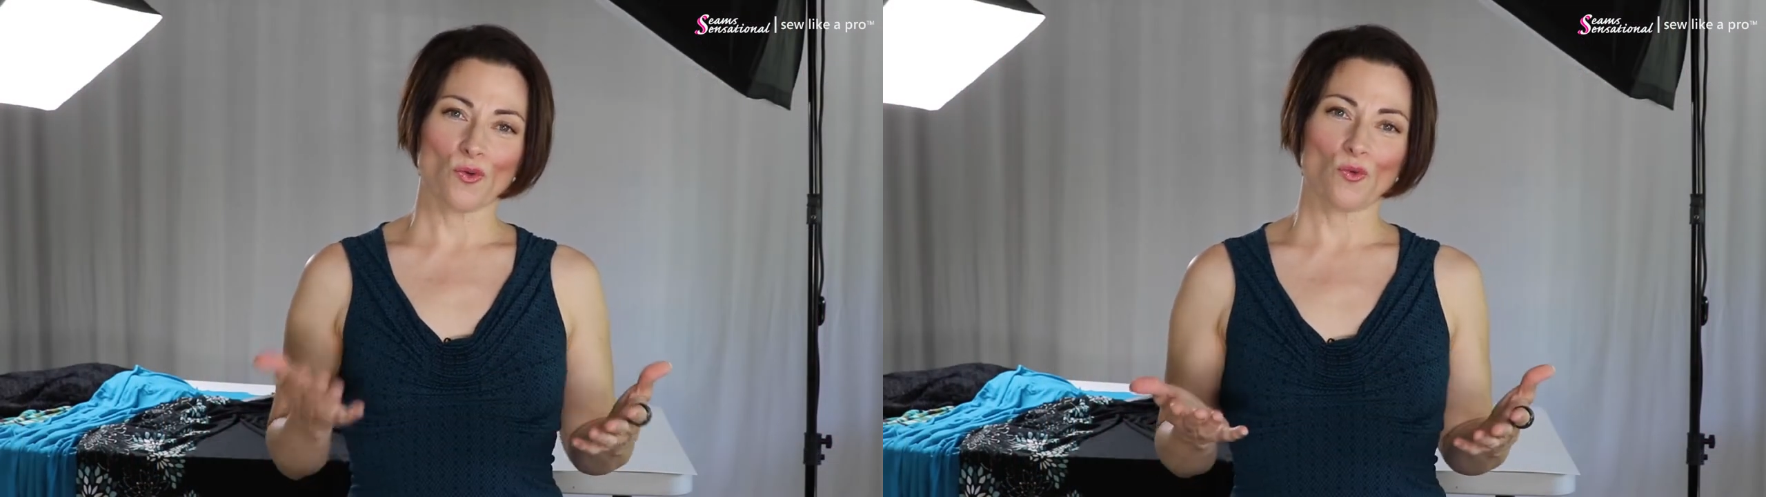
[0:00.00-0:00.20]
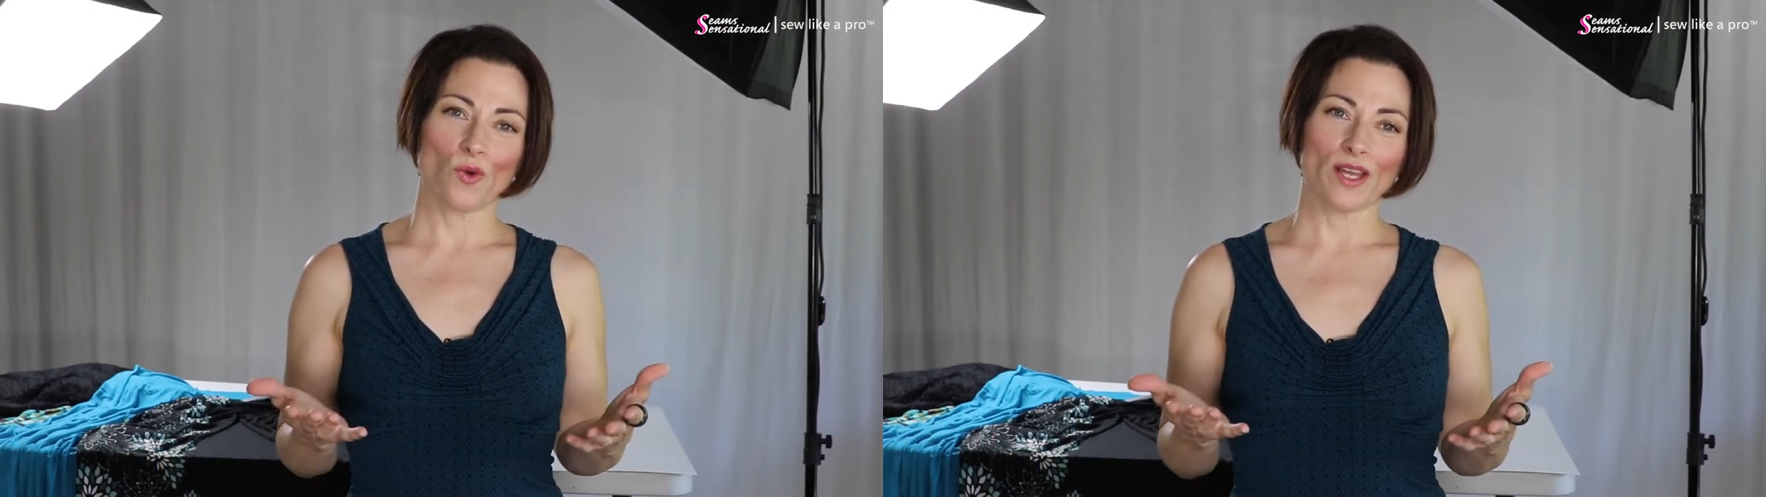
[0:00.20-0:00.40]

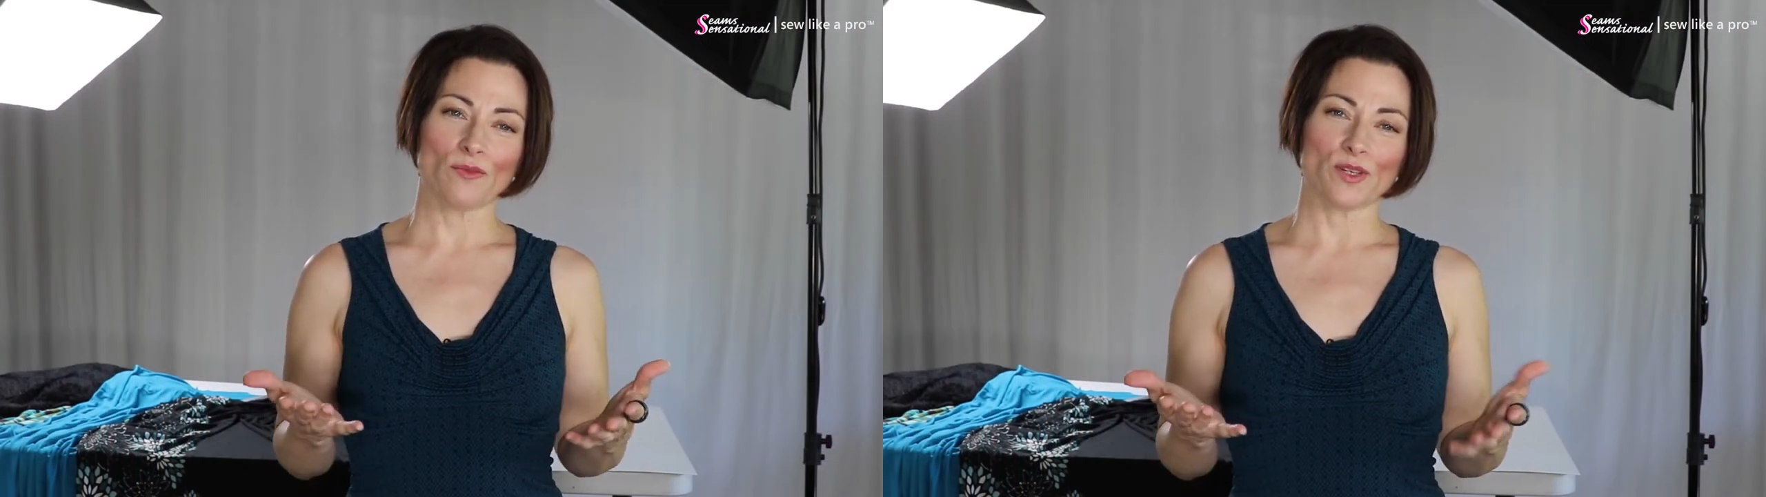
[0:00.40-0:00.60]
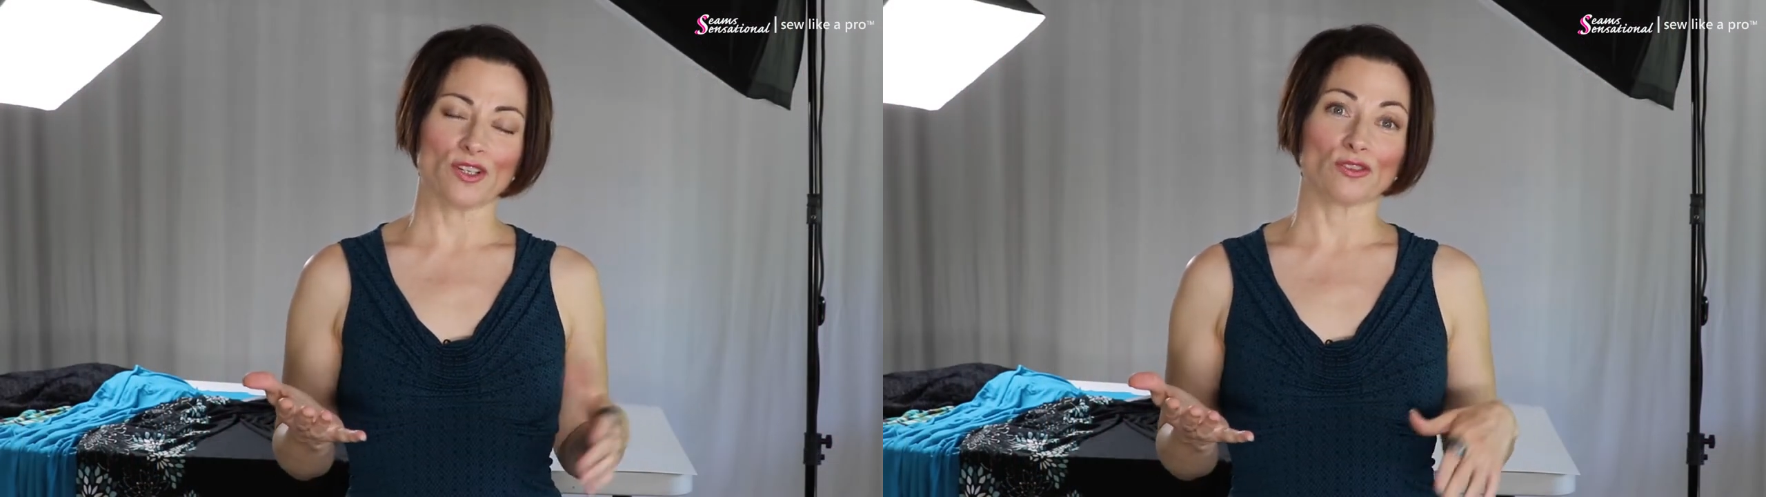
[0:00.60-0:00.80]

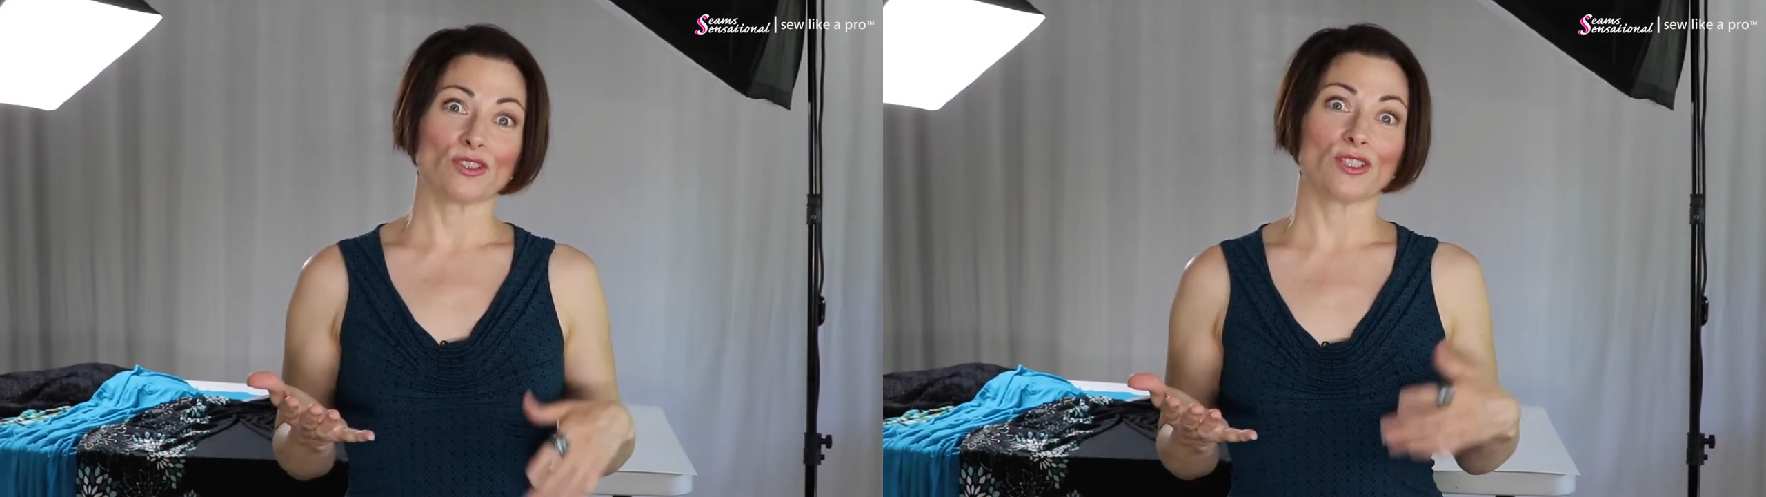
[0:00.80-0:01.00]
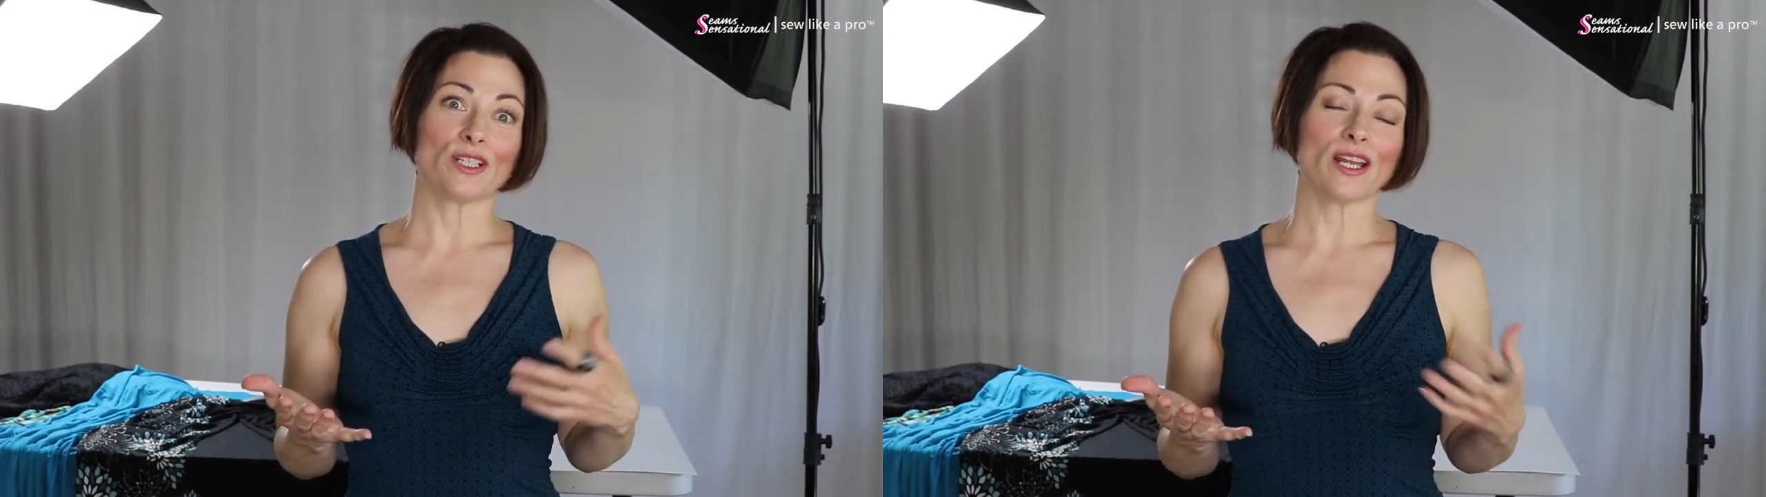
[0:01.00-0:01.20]
when you're
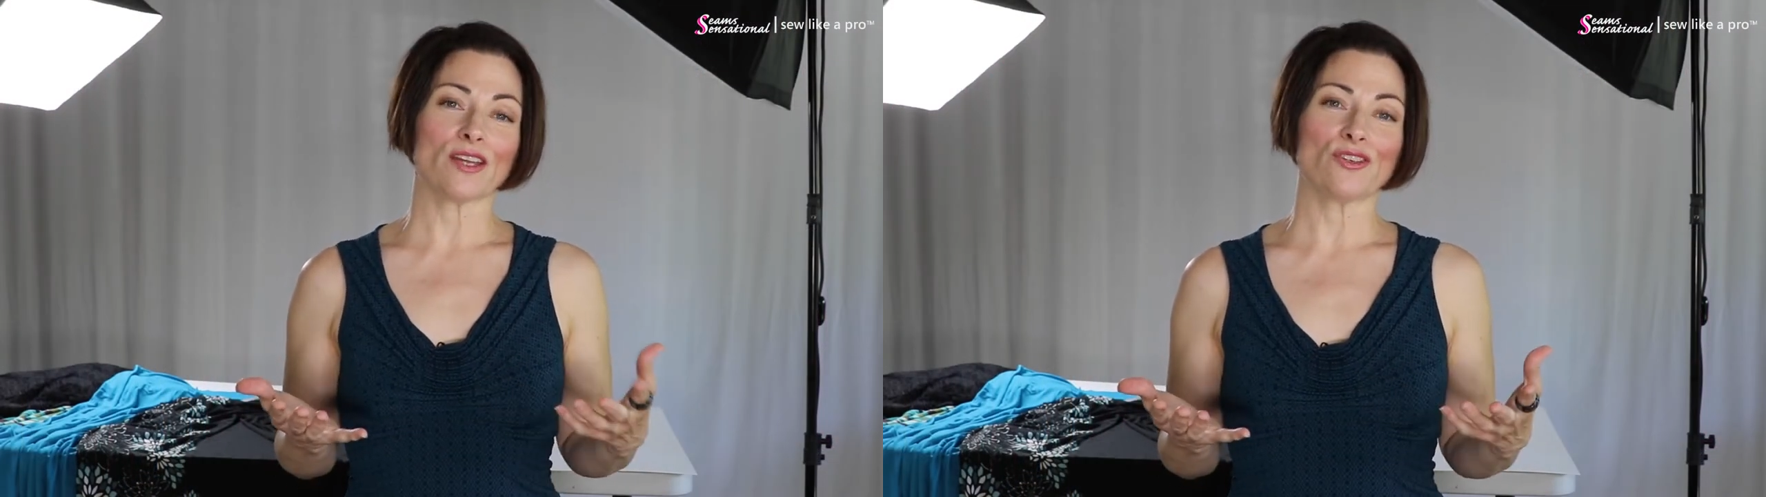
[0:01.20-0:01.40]
learning